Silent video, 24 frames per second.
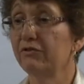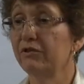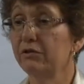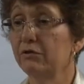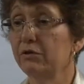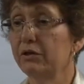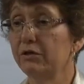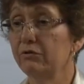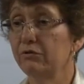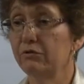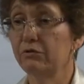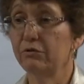
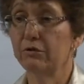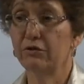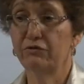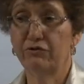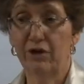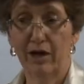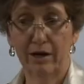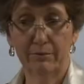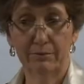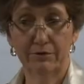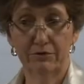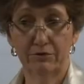still can do
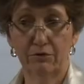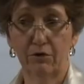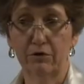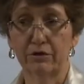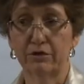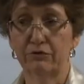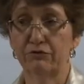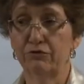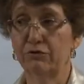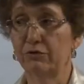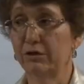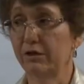the job as
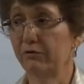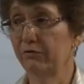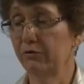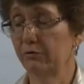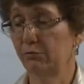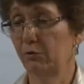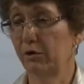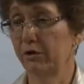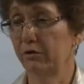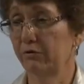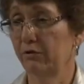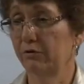long as you
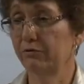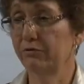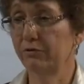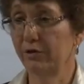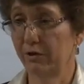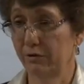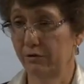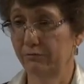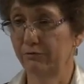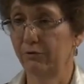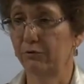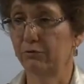give her one of
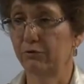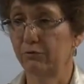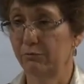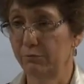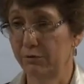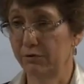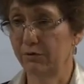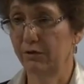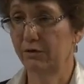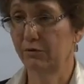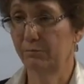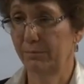those
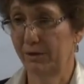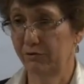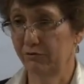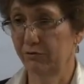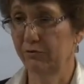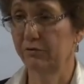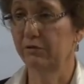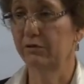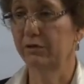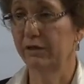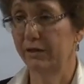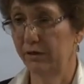telephones with the
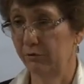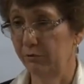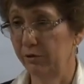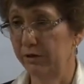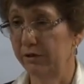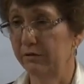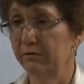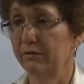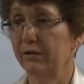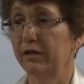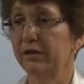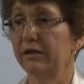special
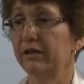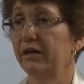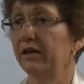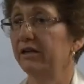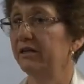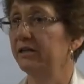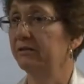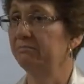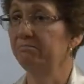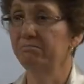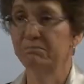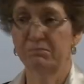hearing thing
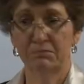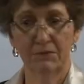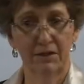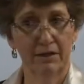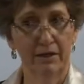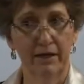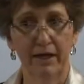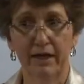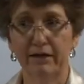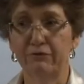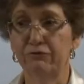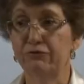on it.
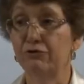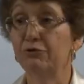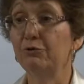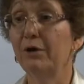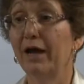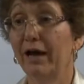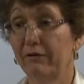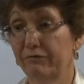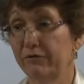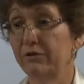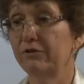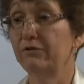And
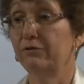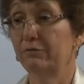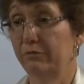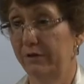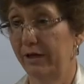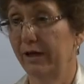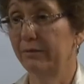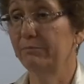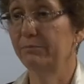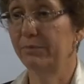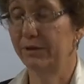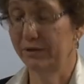you have to
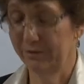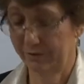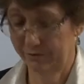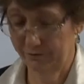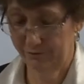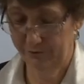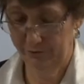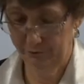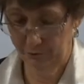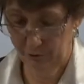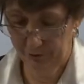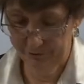do that
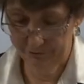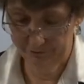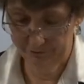because the